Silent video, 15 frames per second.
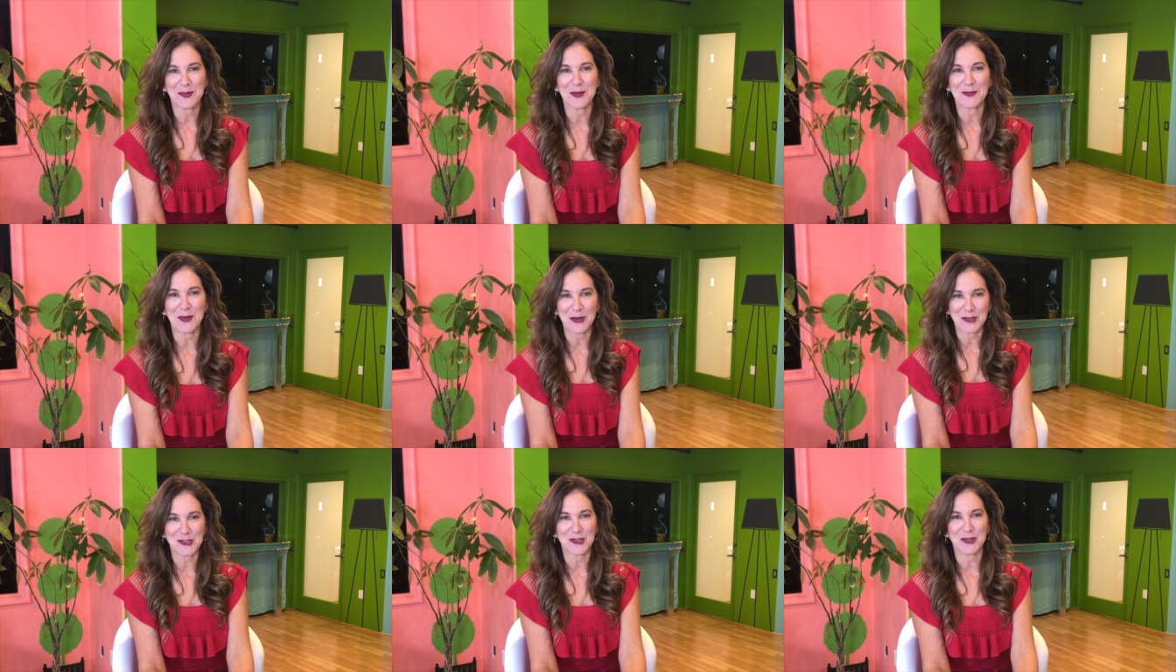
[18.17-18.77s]

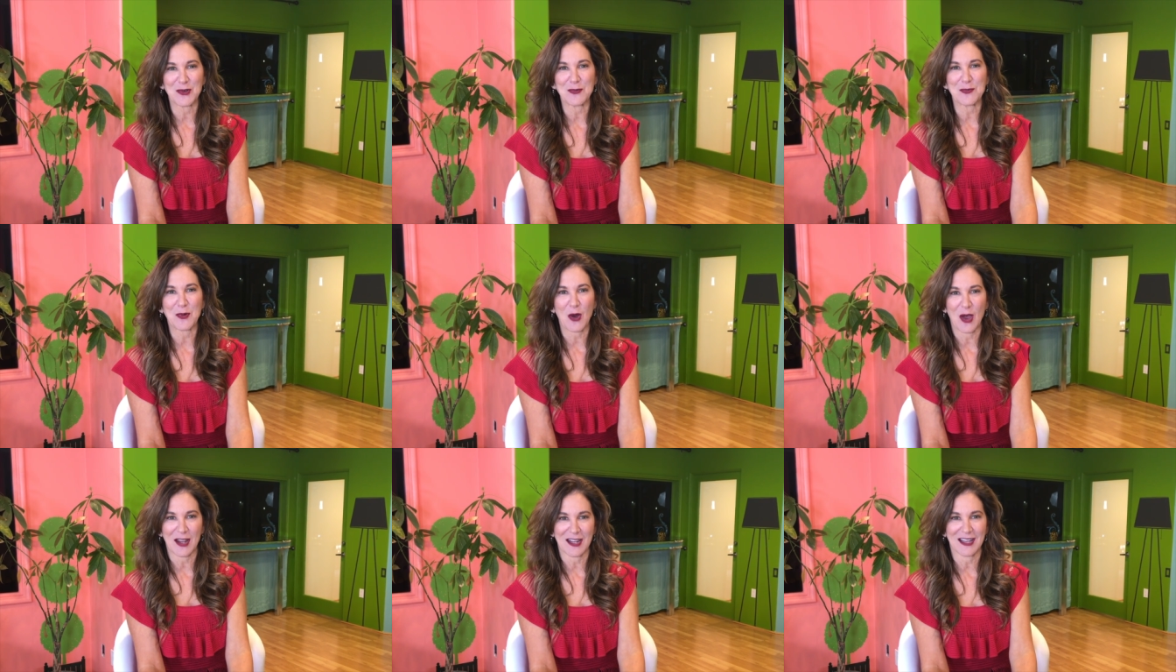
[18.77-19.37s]
promotional
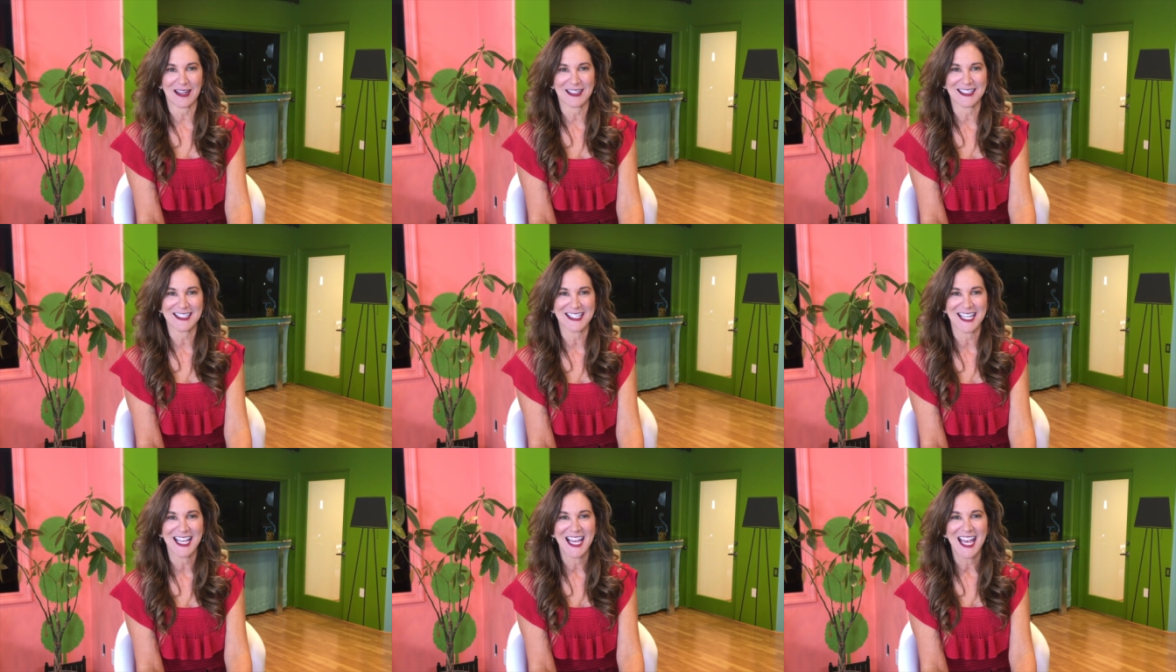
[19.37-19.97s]

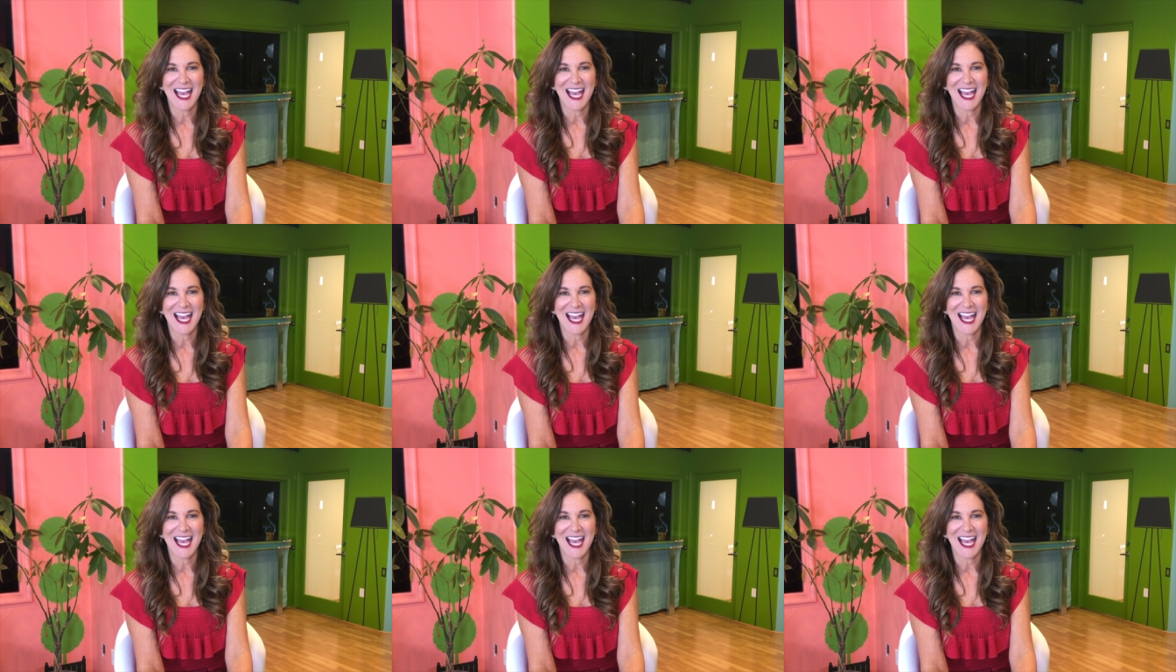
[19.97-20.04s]
products.